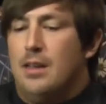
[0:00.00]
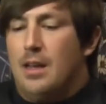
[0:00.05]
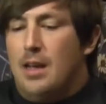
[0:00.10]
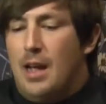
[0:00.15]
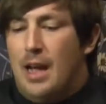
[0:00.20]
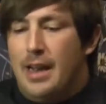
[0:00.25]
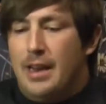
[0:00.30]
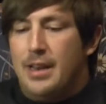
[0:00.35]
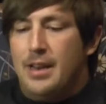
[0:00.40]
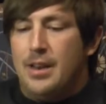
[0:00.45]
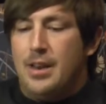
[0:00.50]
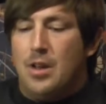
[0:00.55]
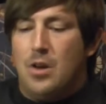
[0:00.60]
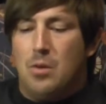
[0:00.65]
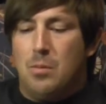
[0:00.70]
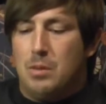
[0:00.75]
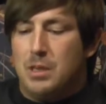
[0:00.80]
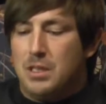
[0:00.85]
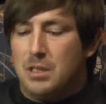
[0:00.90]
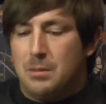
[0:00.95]
I didn't
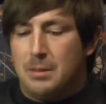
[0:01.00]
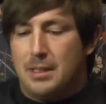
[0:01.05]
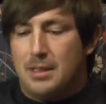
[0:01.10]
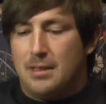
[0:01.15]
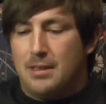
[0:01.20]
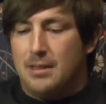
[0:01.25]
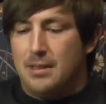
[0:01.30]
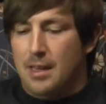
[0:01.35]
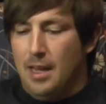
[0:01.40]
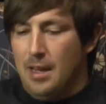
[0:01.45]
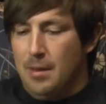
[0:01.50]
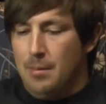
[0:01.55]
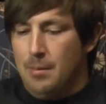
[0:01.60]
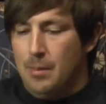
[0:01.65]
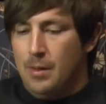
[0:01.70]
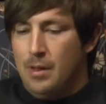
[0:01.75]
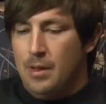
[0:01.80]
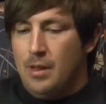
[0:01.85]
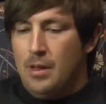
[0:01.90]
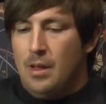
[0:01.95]
know much about this game,
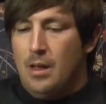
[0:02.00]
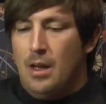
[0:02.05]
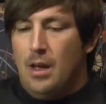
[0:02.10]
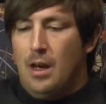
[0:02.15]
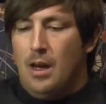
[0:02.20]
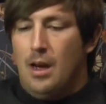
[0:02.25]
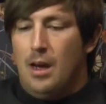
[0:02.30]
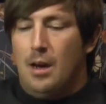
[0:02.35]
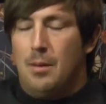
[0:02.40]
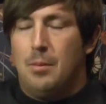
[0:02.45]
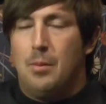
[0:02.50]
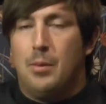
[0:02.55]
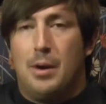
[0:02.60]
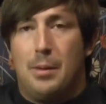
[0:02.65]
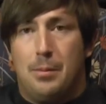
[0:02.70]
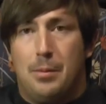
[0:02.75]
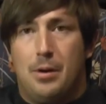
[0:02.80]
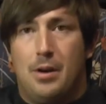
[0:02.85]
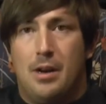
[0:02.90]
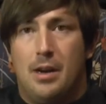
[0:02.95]
but when
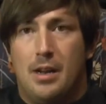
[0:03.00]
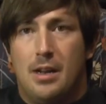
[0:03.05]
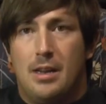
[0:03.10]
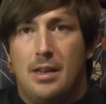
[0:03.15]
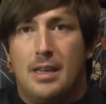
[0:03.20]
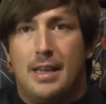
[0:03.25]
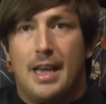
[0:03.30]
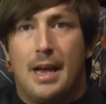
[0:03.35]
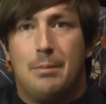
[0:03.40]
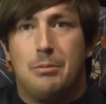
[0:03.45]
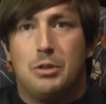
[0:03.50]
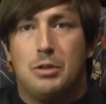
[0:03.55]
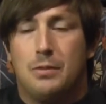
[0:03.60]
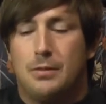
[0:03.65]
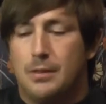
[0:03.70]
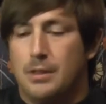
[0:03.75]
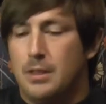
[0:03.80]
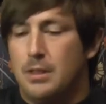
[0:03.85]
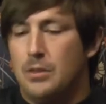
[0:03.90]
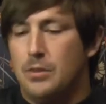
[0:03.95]
I put it in to capture
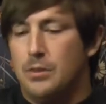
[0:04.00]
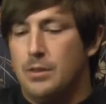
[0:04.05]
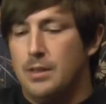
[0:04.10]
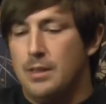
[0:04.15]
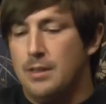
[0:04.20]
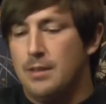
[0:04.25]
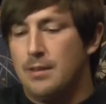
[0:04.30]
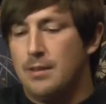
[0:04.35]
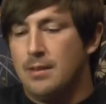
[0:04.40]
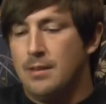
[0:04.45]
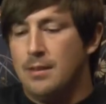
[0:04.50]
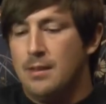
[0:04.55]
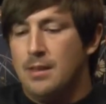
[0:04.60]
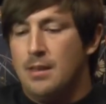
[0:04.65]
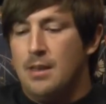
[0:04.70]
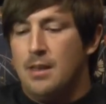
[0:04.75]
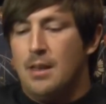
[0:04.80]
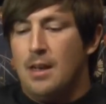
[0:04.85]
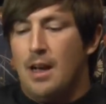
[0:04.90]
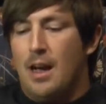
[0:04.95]
footage for this,
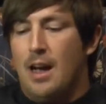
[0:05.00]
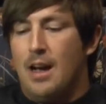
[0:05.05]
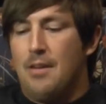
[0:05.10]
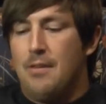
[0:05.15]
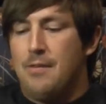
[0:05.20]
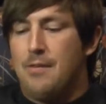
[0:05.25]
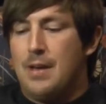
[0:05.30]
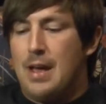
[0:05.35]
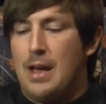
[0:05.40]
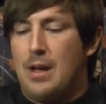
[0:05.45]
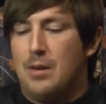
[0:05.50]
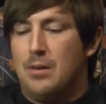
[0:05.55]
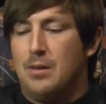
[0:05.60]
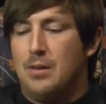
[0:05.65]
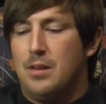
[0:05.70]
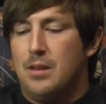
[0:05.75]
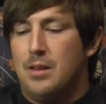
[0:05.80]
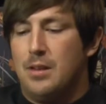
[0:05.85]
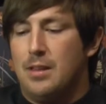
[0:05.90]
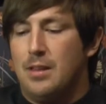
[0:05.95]
I found,